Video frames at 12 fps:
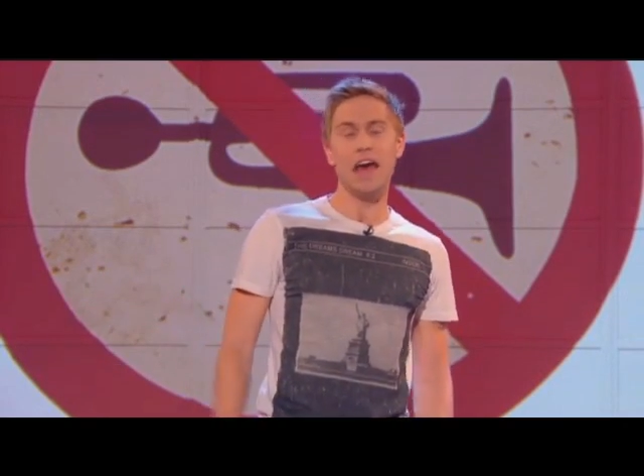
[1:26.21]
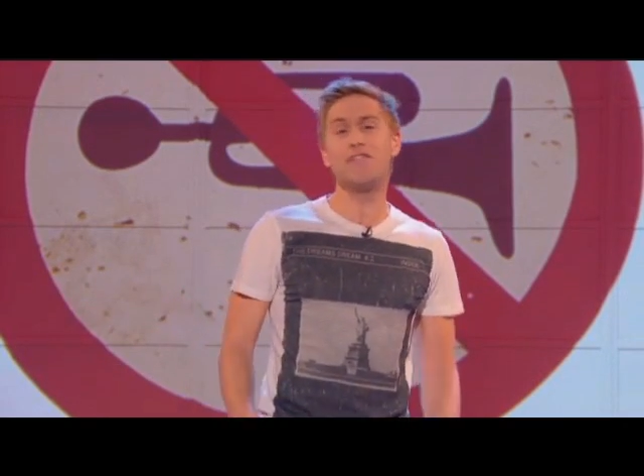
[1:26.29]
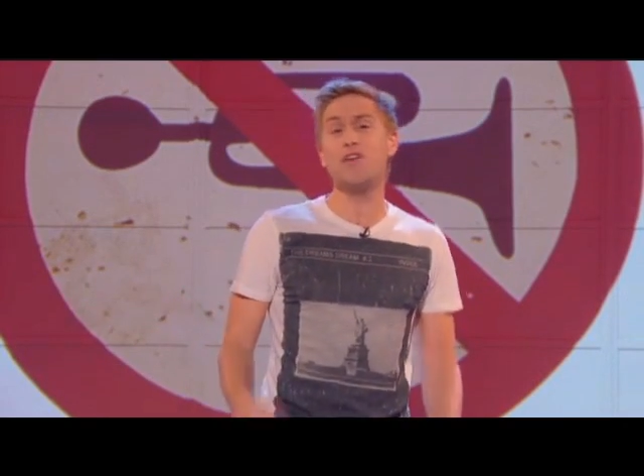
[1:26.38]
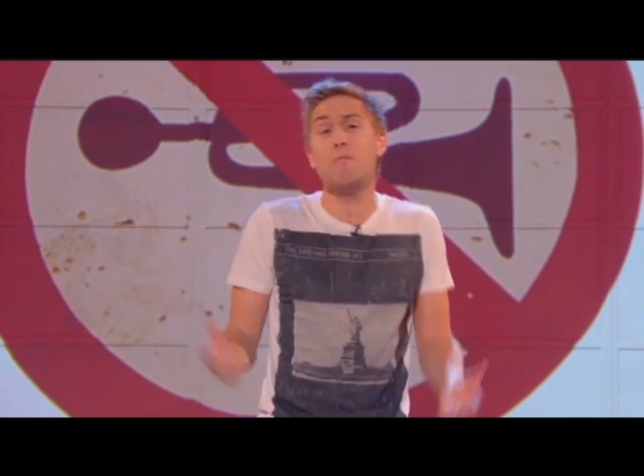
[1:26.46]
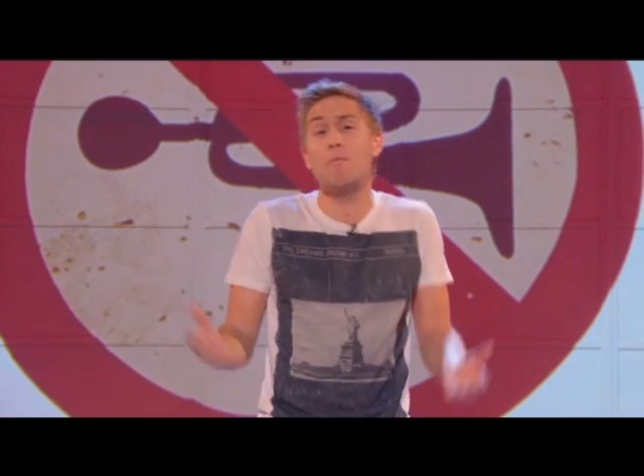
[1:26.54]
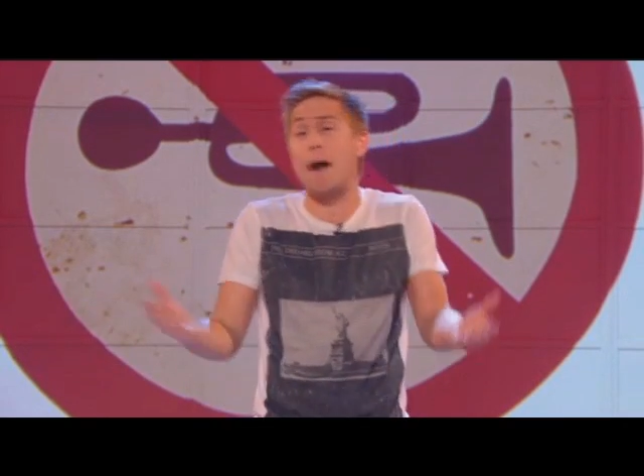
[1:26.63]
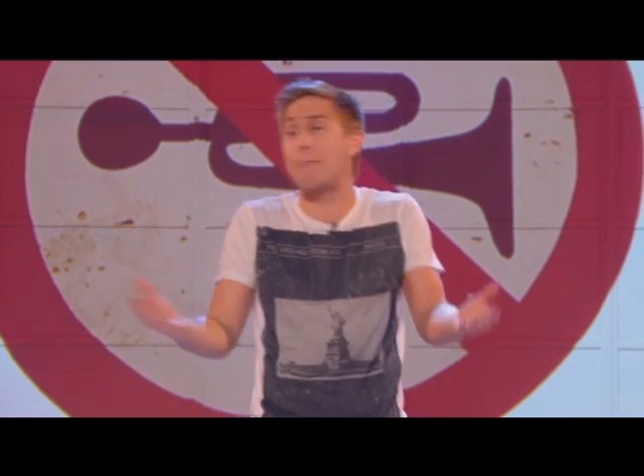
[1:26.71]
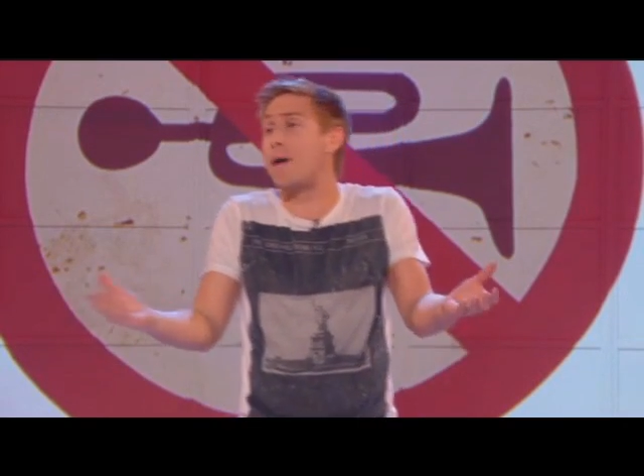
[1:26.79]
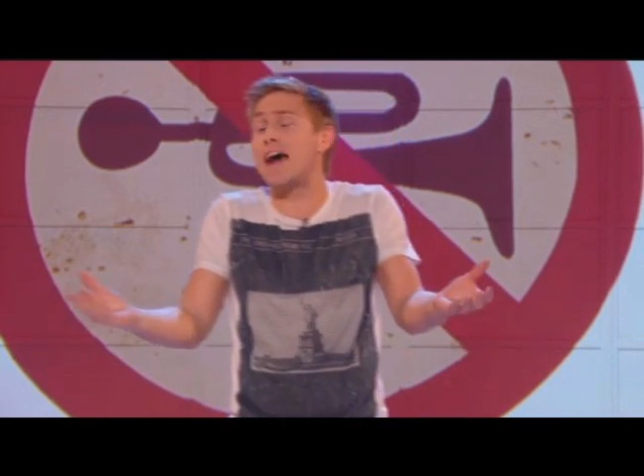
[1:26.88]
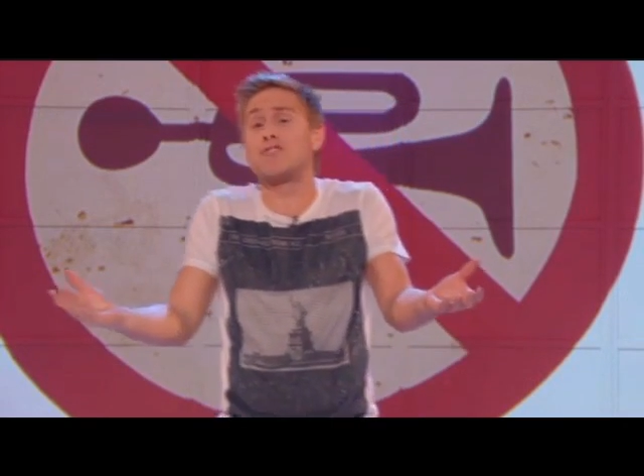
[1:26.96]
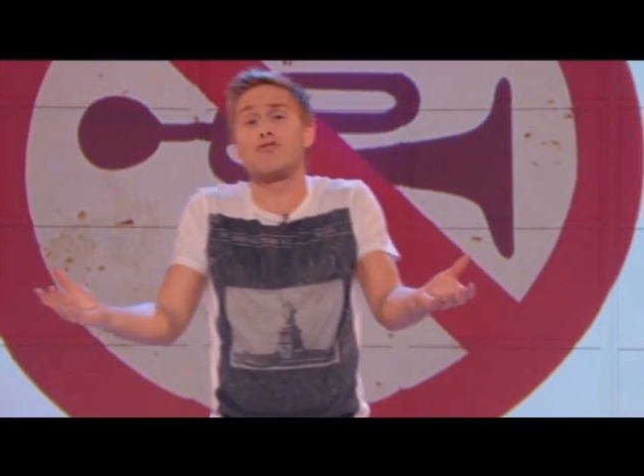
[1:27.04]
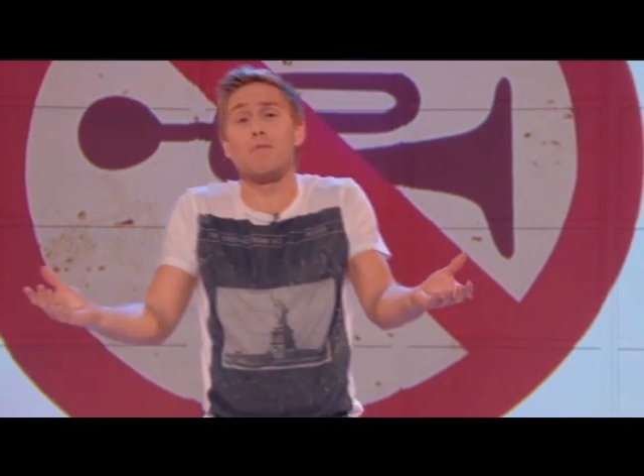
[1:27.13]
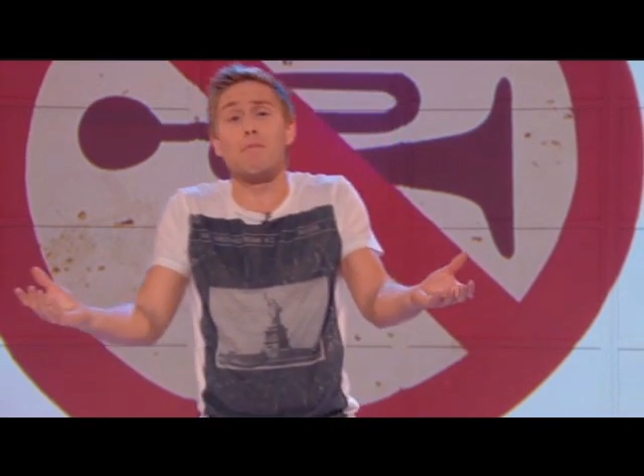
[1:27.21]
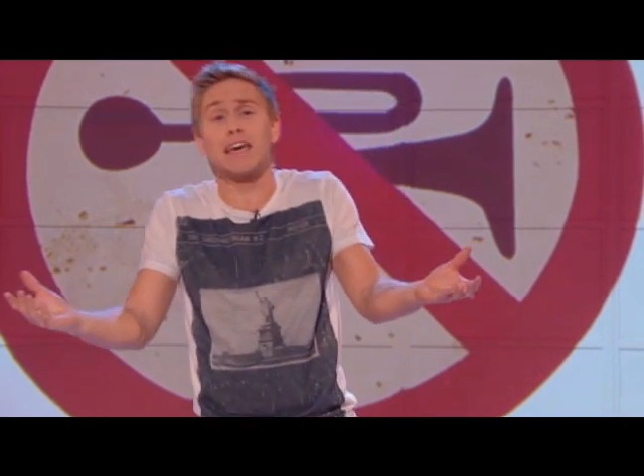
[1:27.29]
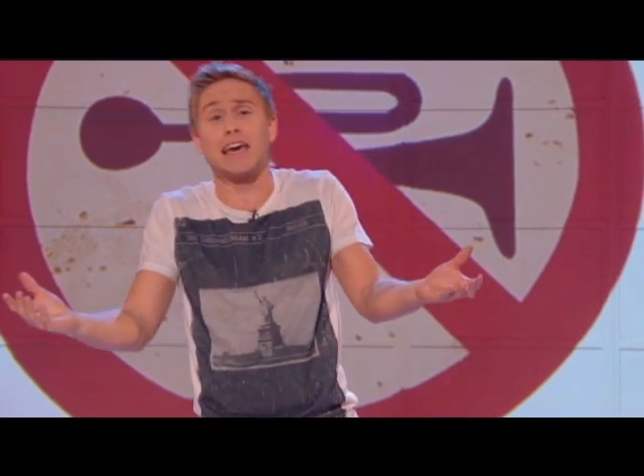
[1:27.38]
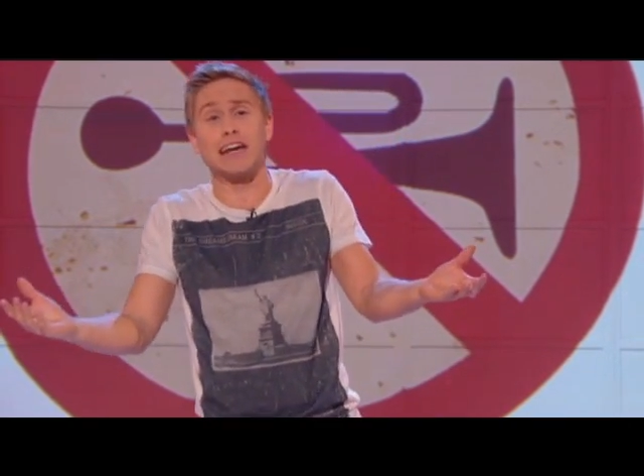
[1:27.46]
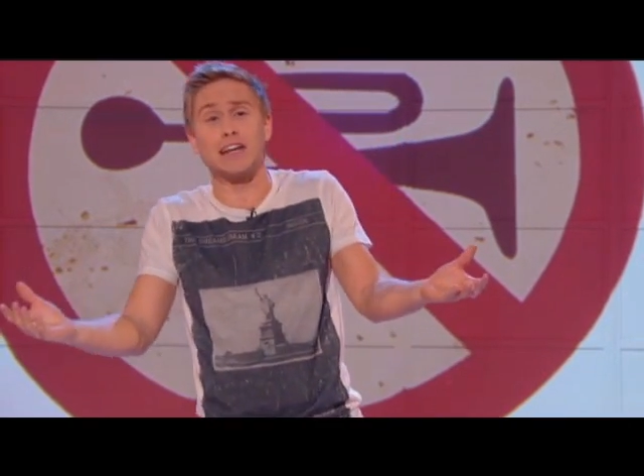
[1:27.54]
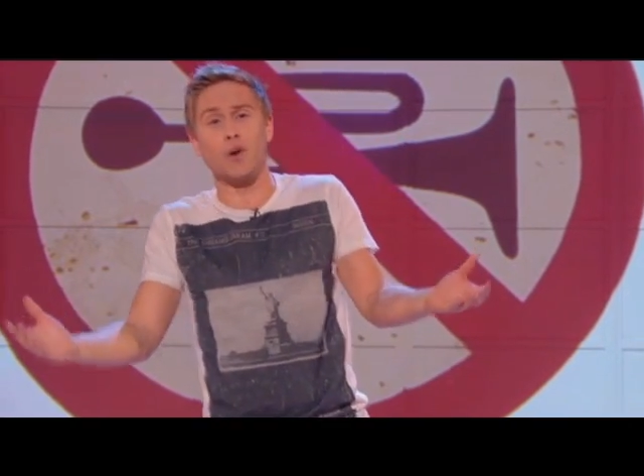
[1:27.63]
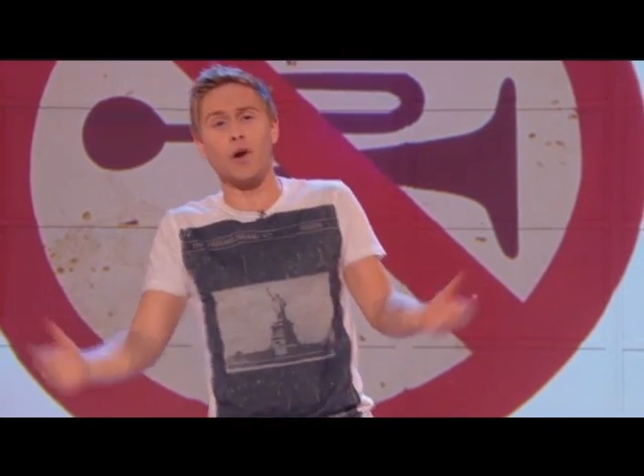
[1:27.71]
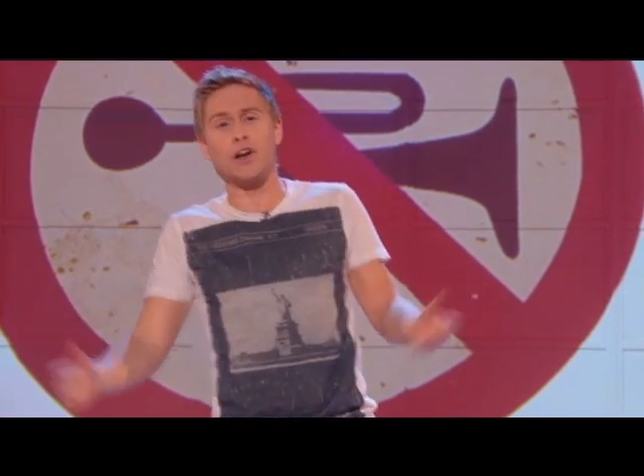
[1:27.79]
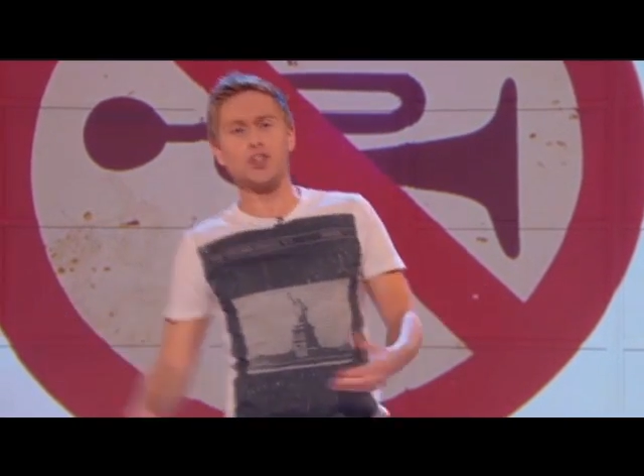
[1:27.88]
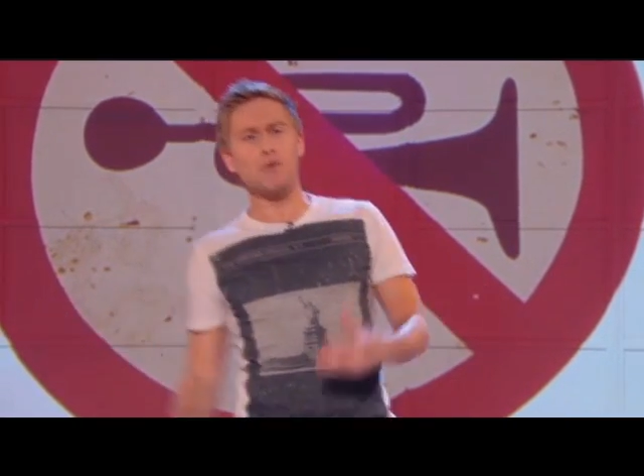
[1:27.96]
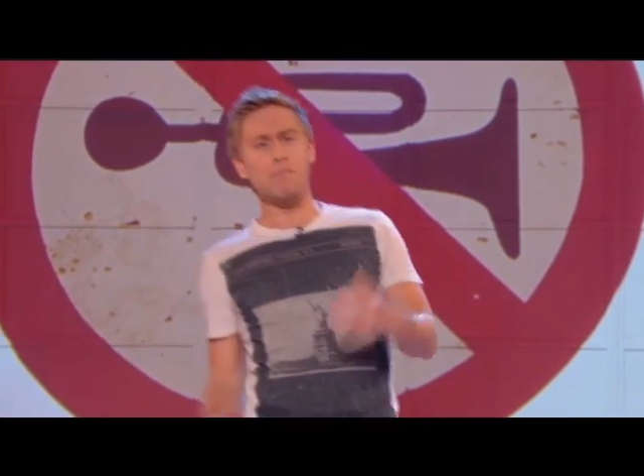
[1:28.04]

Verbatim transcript: If you ban pets from making noise,